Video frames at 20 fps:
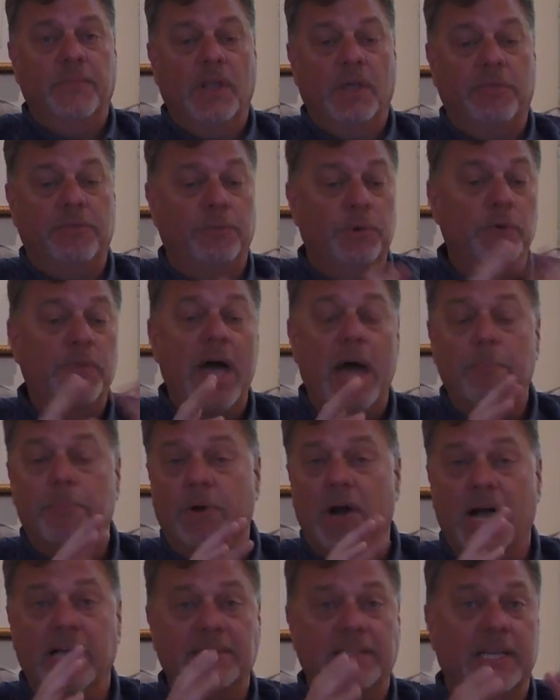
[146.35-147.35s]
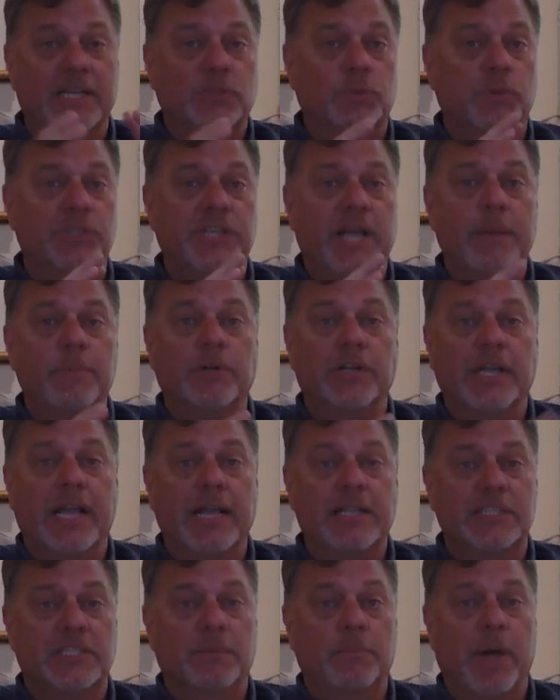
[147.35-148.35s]
through that process was able to
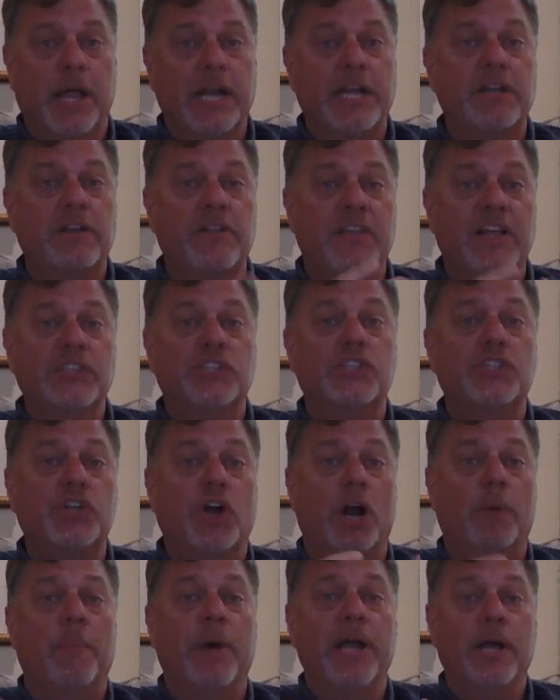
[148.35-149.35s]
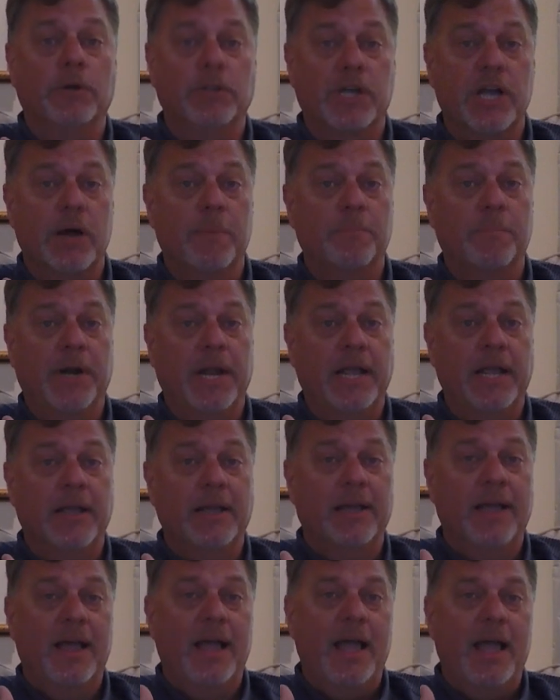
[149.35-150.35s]
get some money to then start my own company.
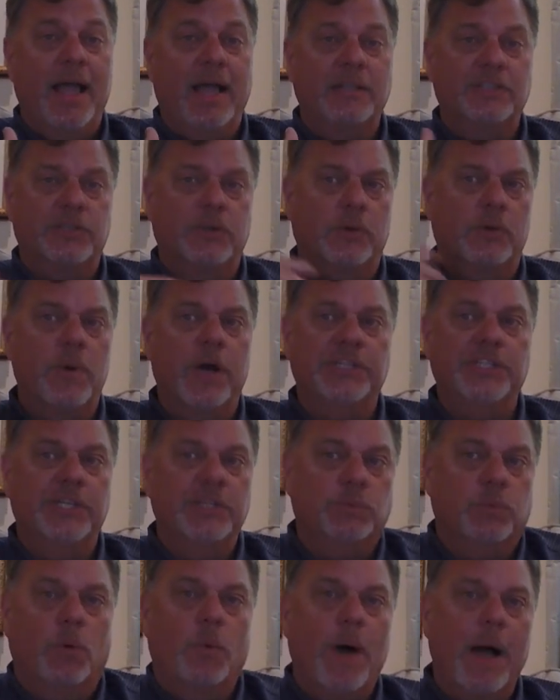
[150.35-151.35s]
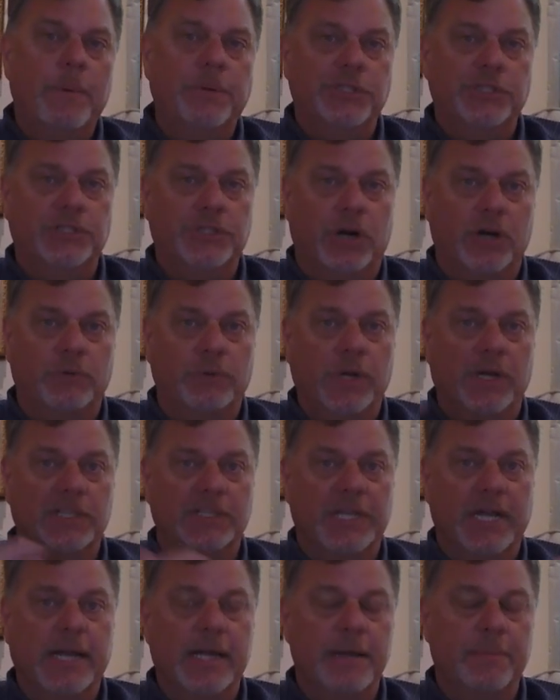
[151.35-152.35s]
And so the question is, well, why would you start a real
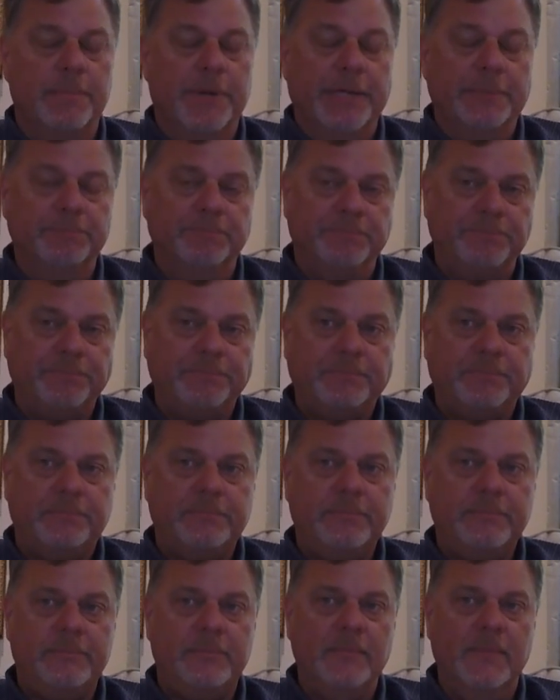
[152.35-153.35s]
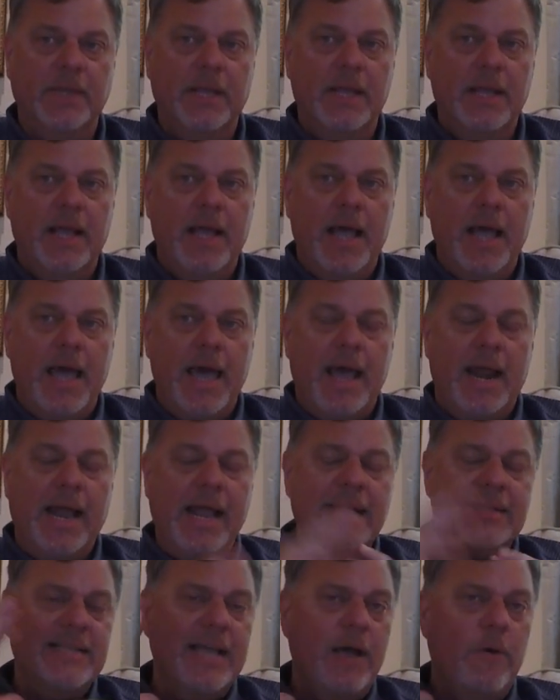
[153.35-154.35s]
estate company? And I
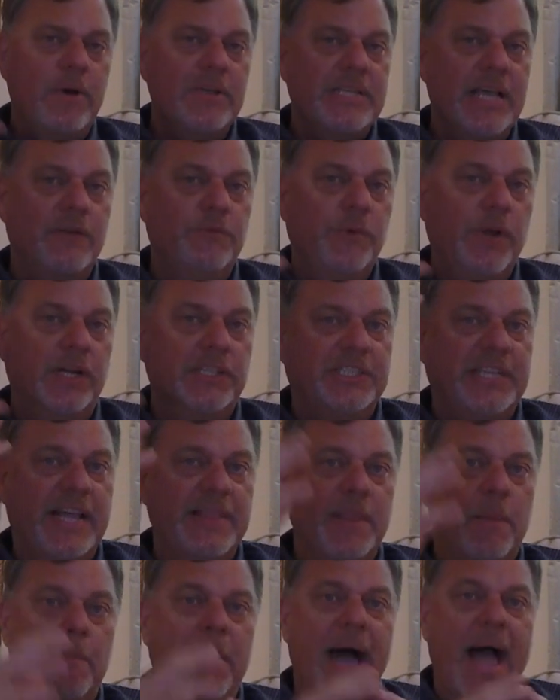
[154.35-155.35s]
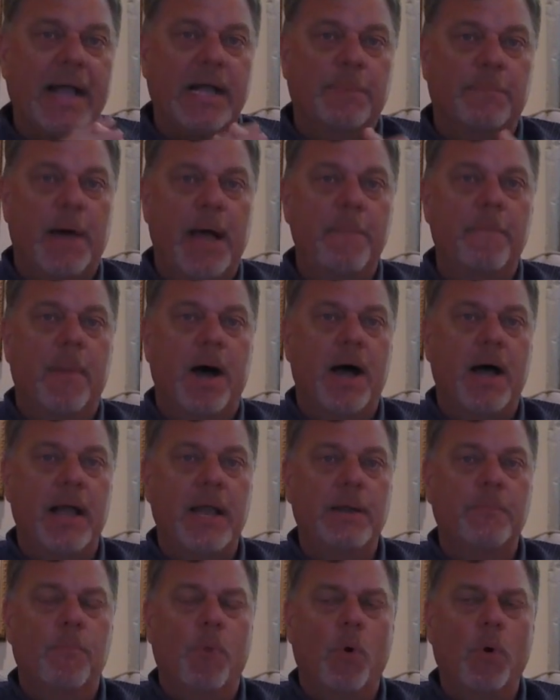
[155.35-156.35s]
guess I always had real estate in the back of my
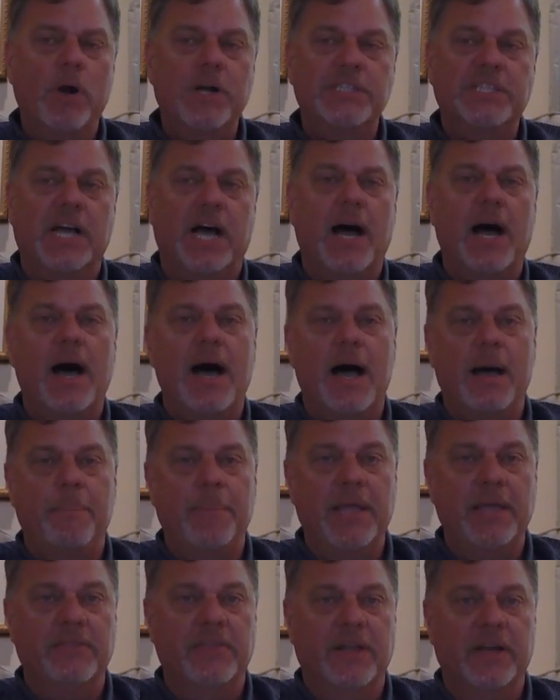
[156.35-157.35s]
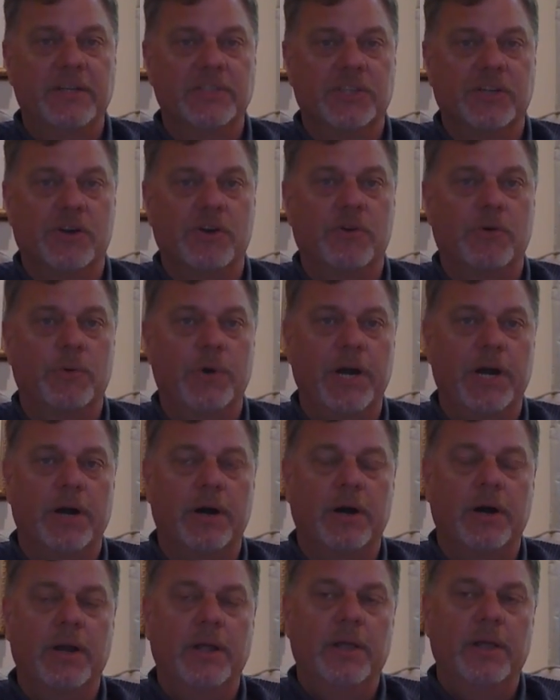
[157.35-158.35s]
mind, more as a hobby than as a career.